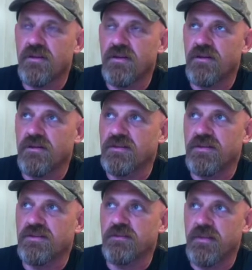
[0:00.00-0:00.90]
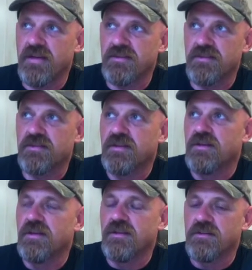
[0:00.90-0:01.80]
you know, it's amazing
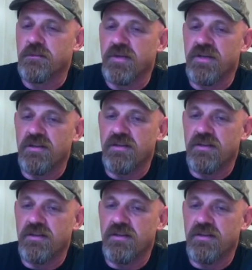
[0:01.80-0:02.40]
to me